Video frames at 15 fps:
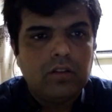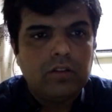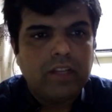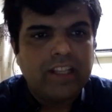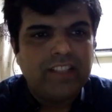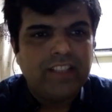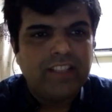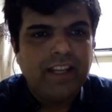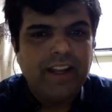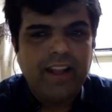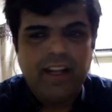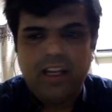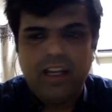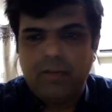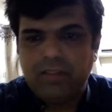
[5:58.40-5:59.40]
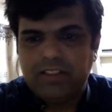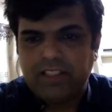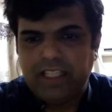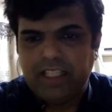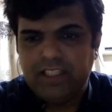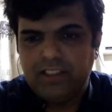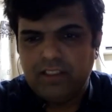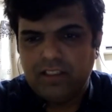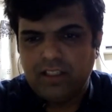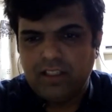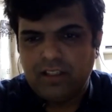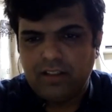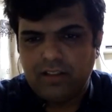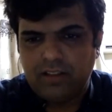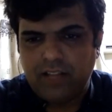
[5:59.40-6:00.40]
I can share directly my screen,
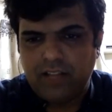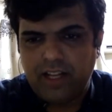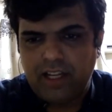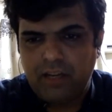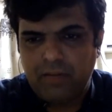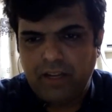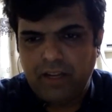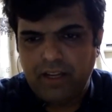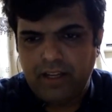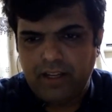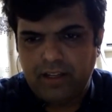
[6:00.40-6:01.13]
directly my